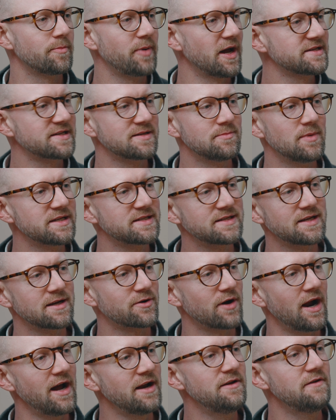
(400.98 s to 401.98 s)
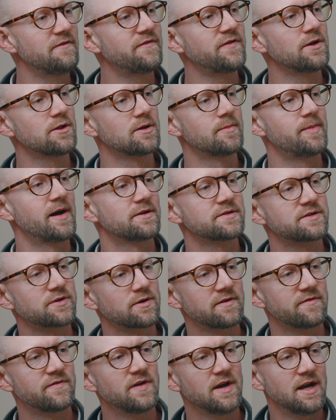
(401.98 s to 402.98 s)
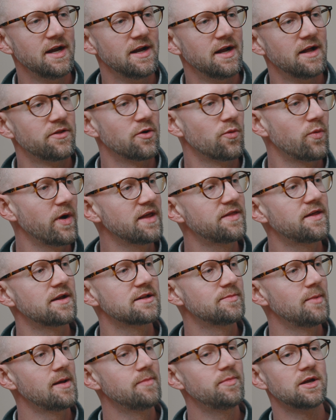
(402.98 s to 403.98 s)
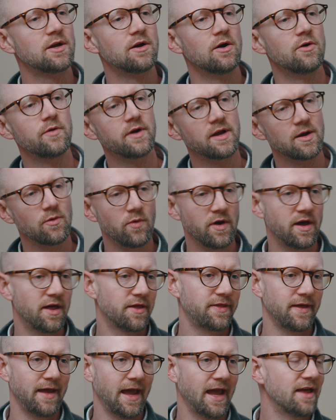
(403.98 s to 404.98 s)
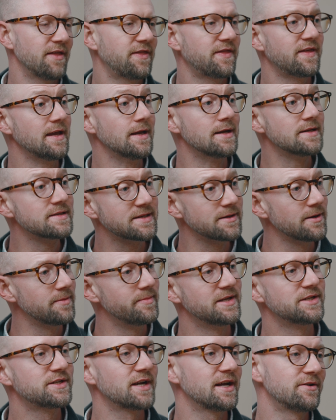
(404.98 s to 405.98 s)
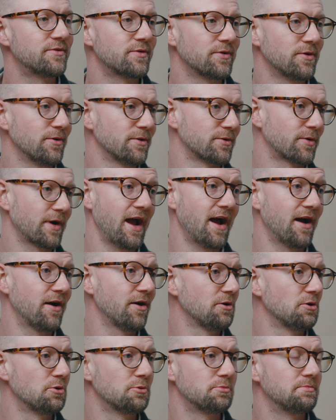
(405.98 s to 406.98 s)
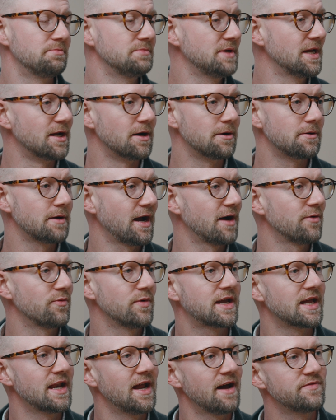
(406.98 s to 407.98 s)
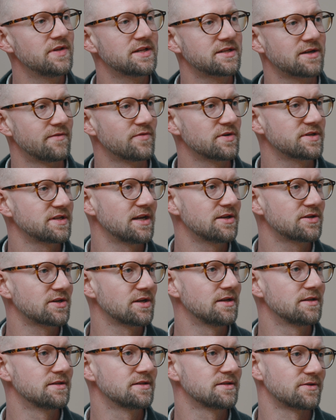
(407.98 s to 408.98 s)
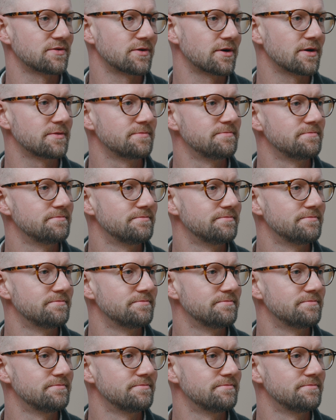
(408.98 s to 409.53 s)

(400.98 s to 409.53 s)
or pessimistic, or how do you feel about sort of the way things may be going with atheism in general, or how you know how we can have these conversations, or?